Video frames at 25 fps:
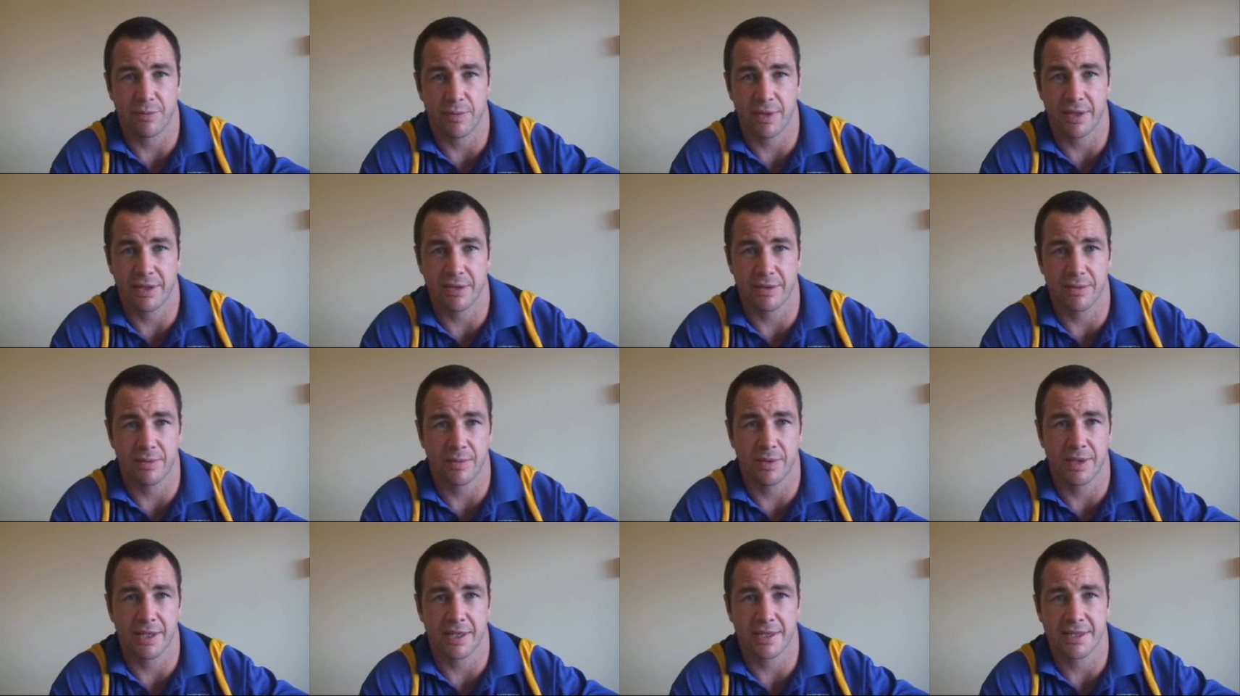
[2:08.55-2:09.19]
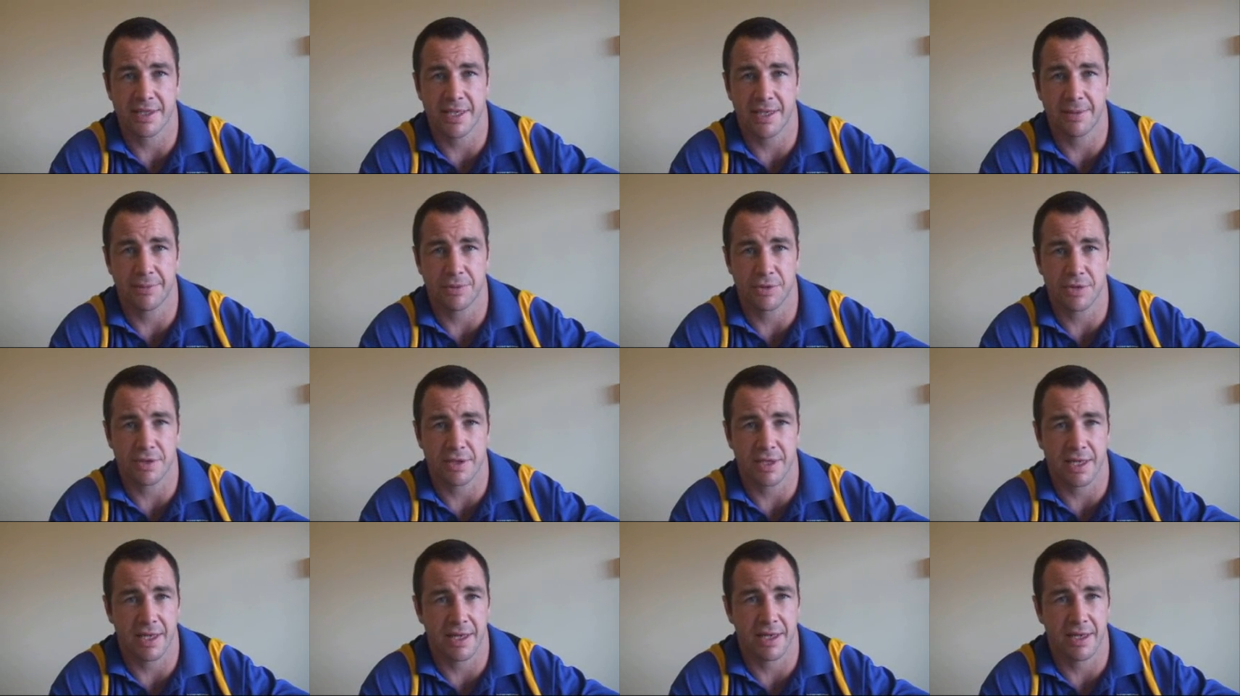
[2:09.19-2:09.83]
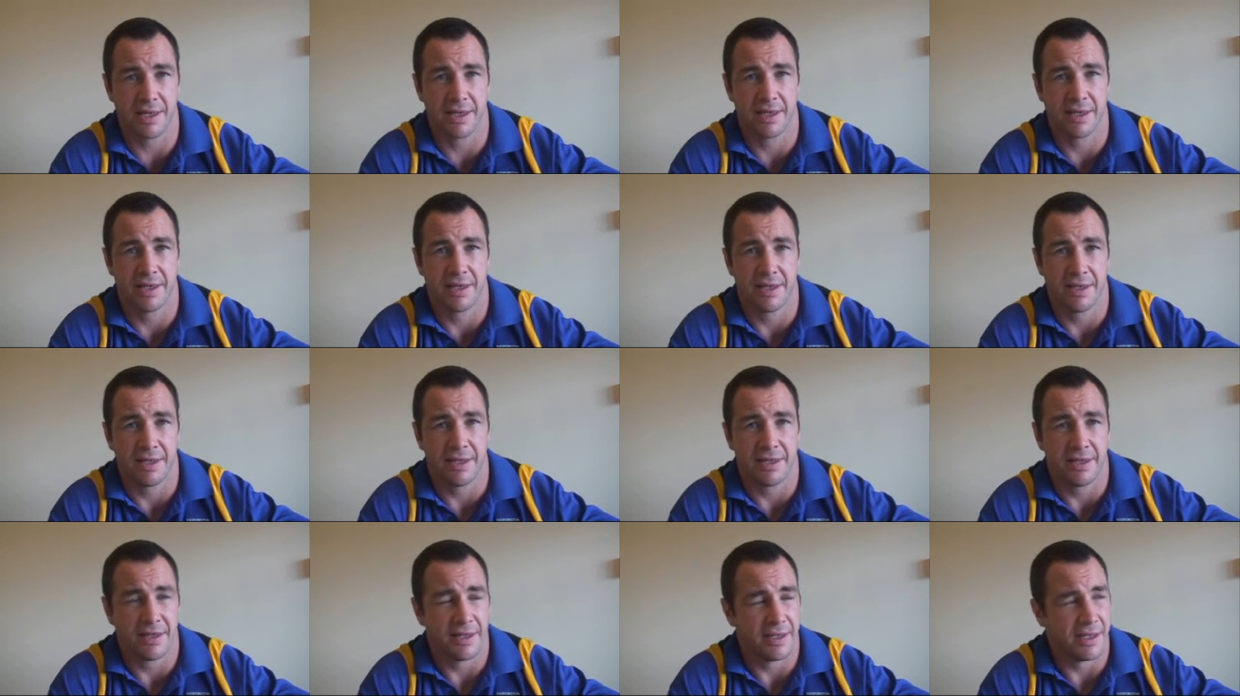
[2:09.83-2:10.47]
and when a team does that,
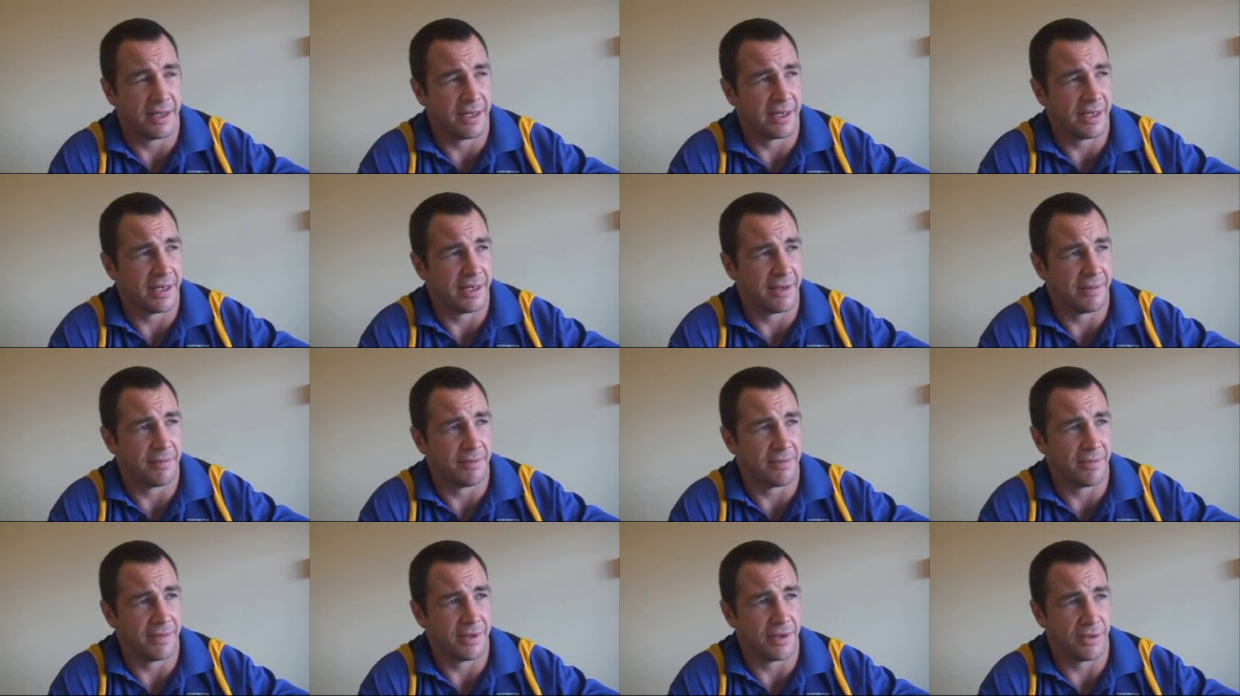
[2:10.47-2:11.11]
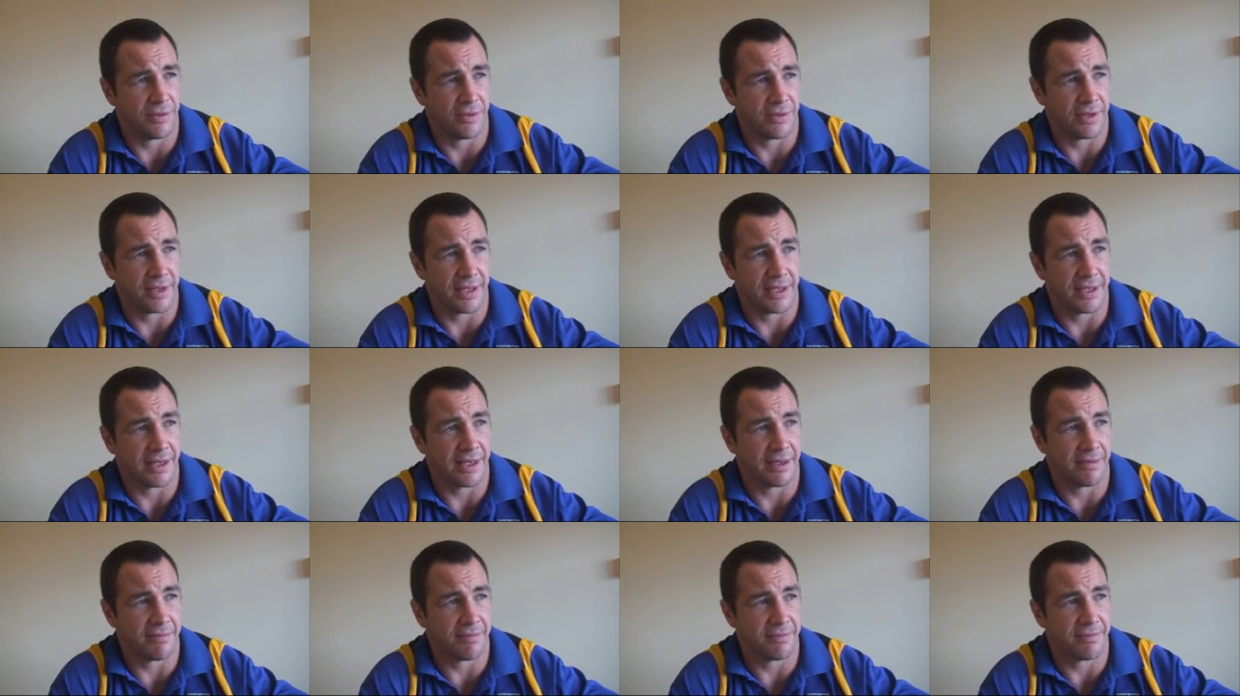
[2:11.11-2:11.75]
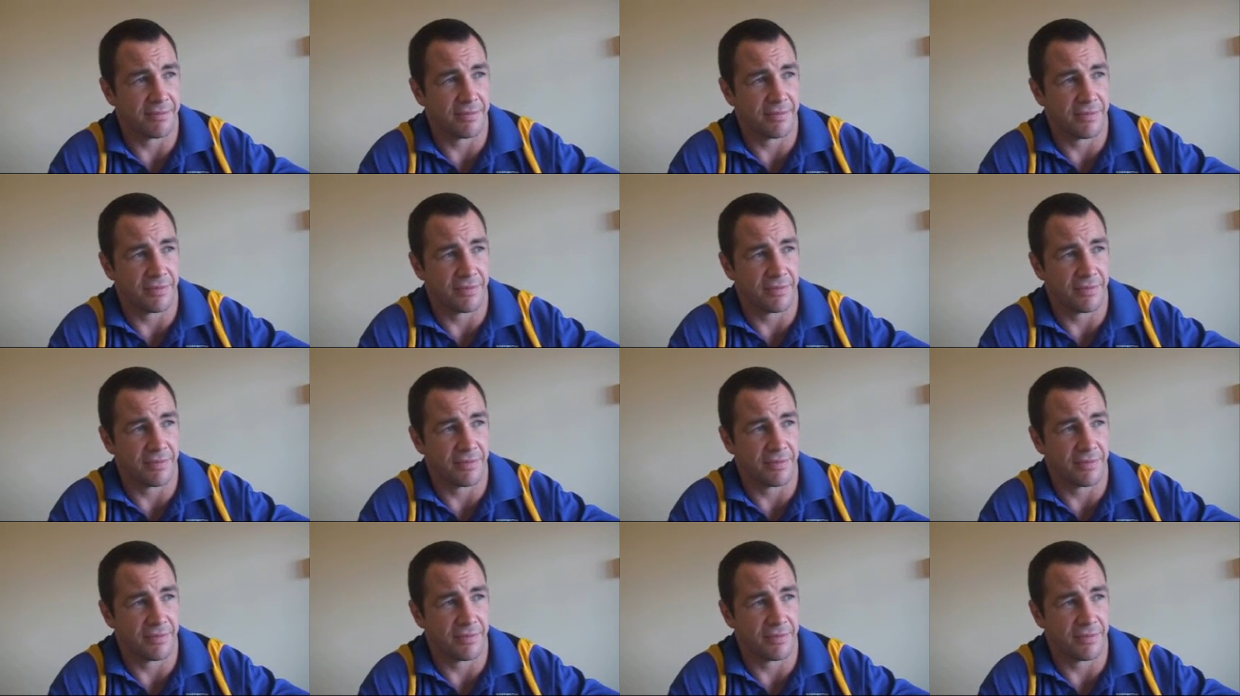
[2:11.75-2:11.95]
they get